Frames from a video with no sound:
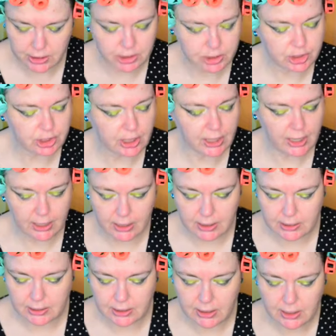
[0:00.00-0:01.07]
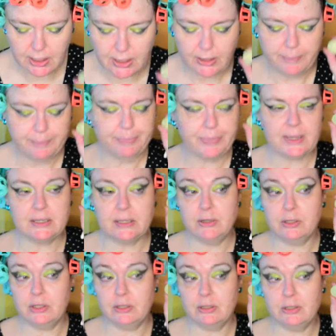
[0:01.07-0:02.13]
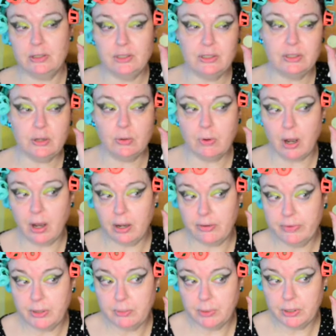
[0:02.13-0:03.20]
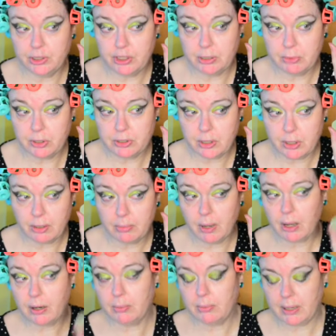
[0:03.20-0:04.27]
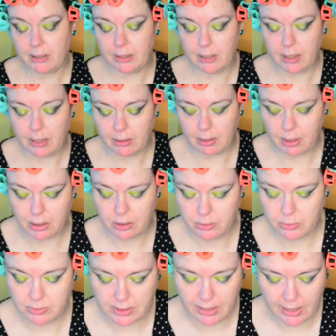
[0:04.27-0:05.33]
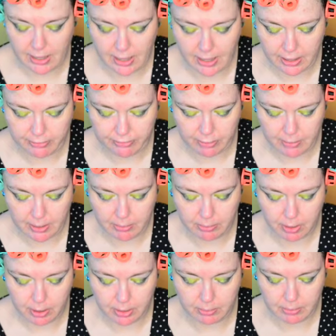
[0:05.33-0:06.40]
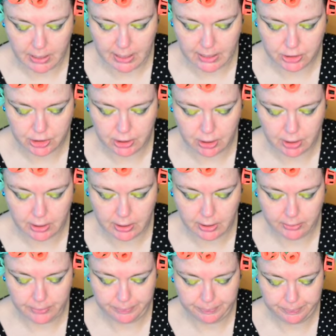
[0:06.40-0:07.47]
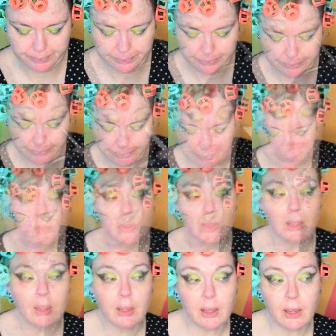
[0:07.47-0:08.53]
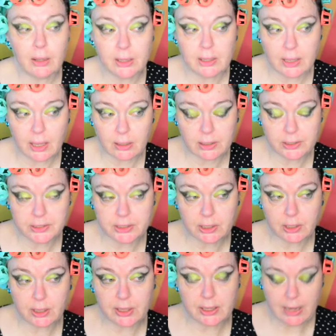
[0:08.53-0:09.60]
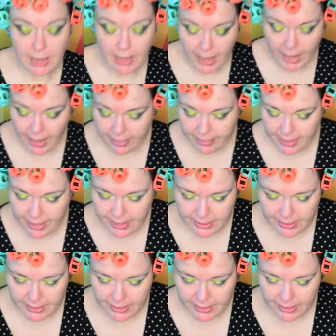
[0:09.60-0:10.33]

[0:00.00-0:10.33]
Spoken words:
shade, so you don't often put shimmers on the bottom, but I think I'm going to use that for my bottom lash line. Yeah, I think that looks good. And then I